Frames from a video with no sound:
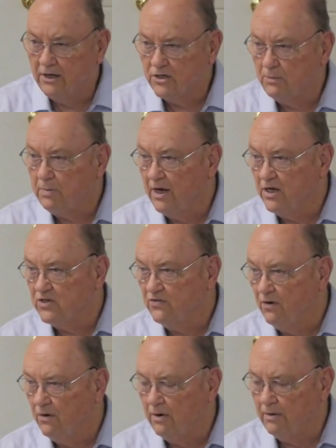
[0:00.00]
a place
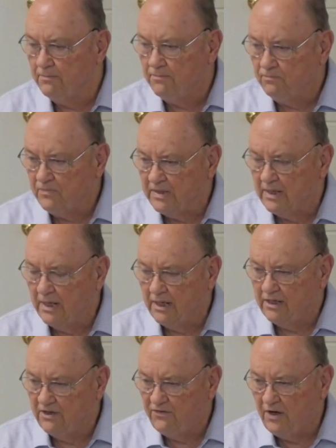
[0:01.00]
for
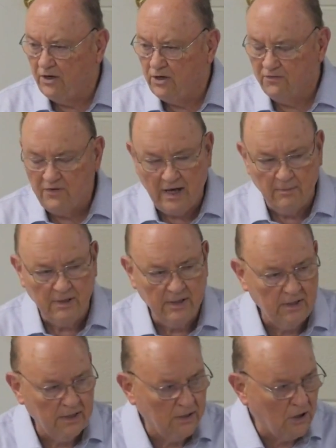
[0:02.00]
defending your family
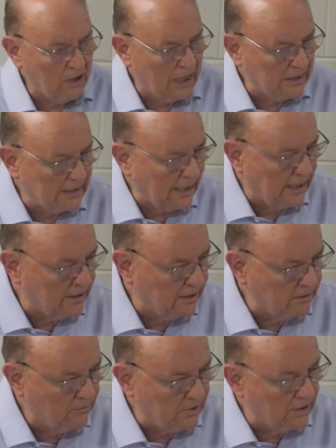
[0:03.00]
and all like that,
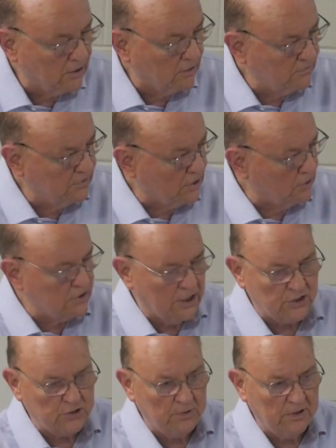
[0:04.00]
and we can go to the Old
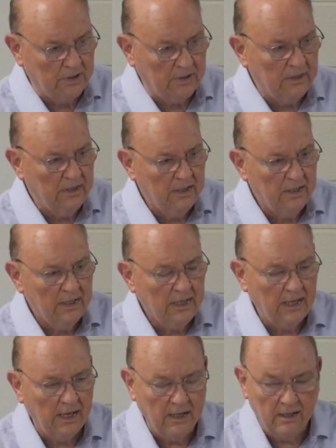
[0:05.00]
Testament and
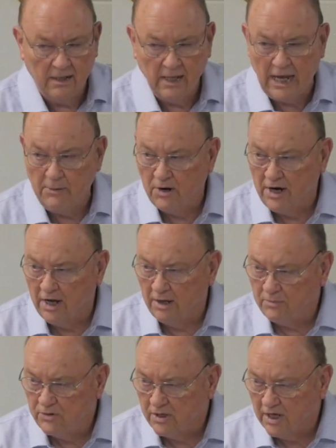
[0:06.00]
And
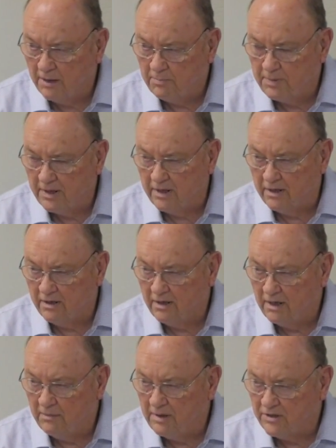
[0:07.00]
Abraham took up
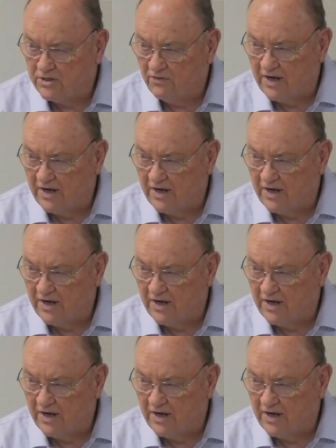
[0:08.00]
a bunch of